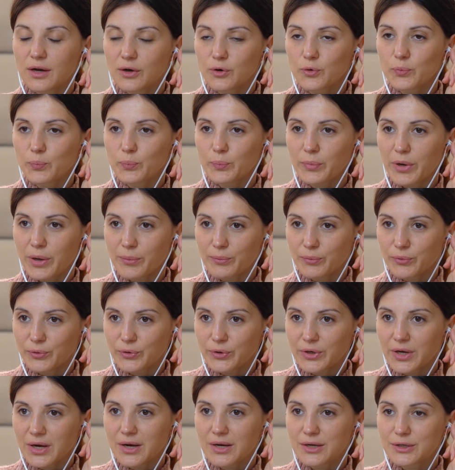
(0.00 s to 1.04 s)
of you are
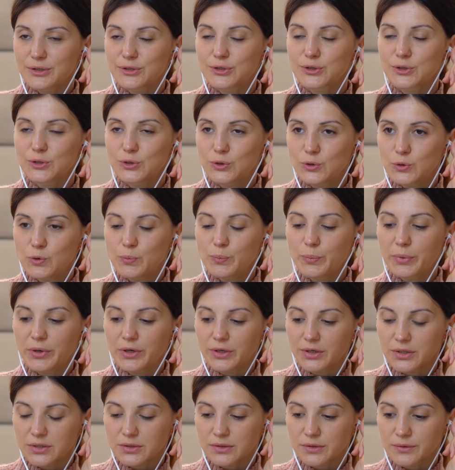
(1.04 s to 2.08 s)
using different language
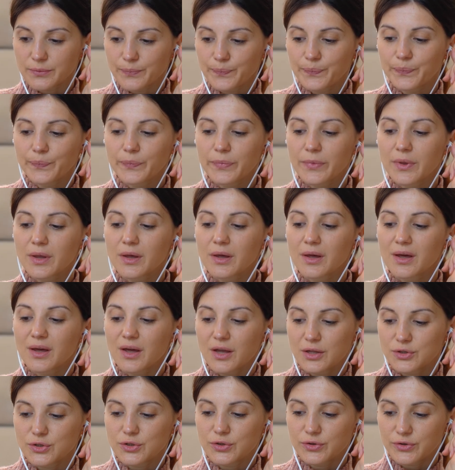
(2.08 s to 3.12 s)
learning apps,
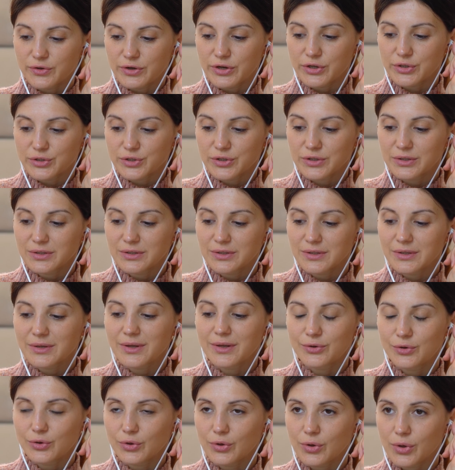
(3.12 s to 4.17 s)
and that is
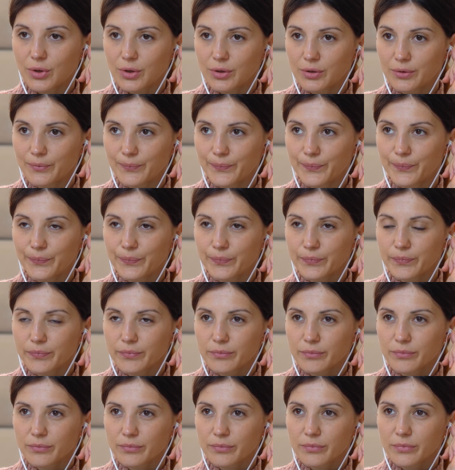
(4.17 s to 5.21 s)
wonderful if you're
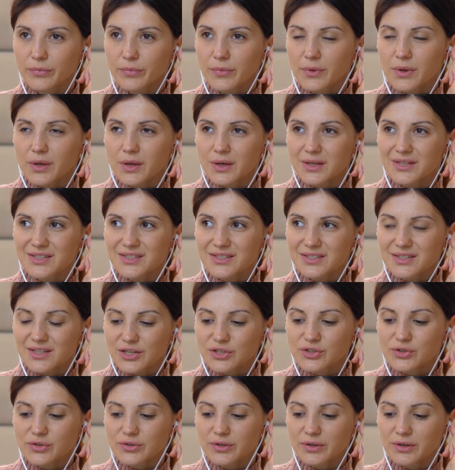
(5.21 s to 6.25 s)
using them to learn.
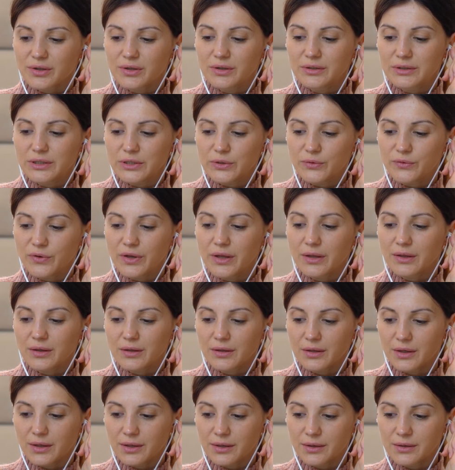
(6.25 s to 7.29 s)
I think
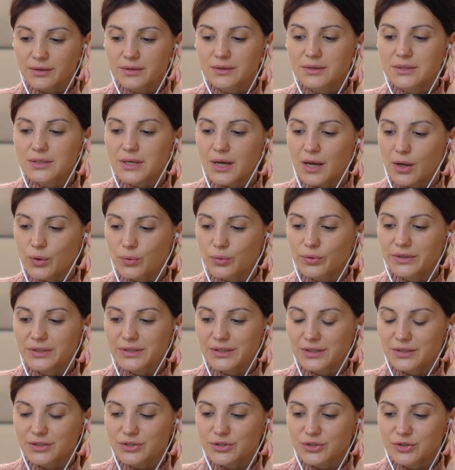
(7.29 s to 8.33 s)
they're very helpful,